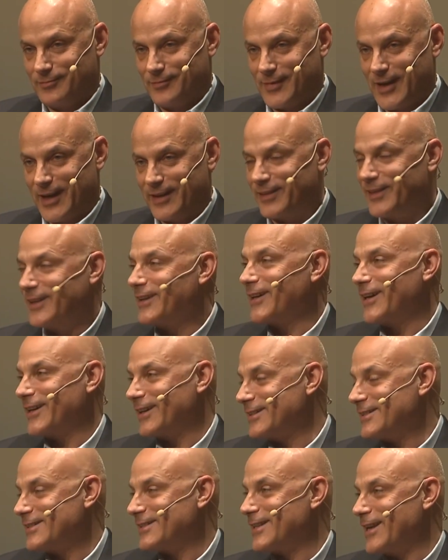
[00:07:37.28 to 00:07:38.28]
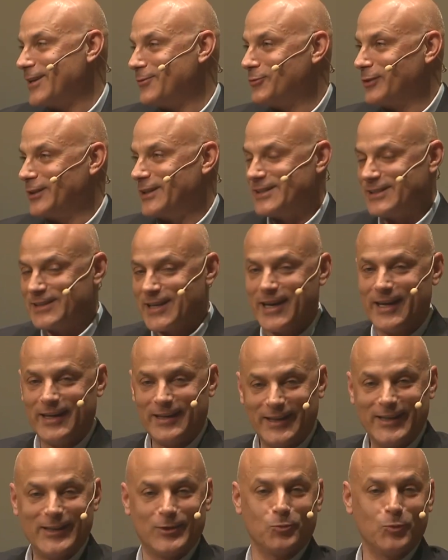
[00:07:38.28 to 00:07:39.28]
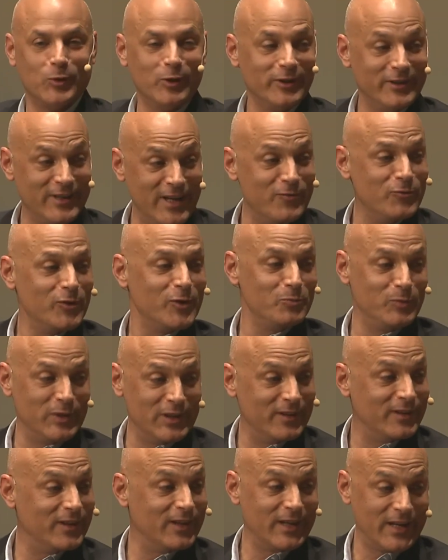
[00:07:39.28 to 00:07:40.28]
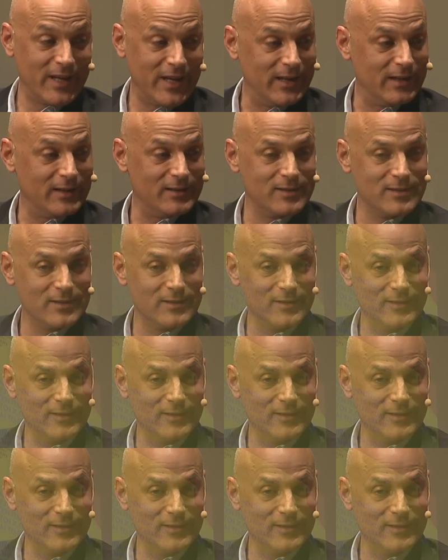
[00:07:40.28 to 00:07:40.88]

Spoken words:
I think I can safely say, it will never be the case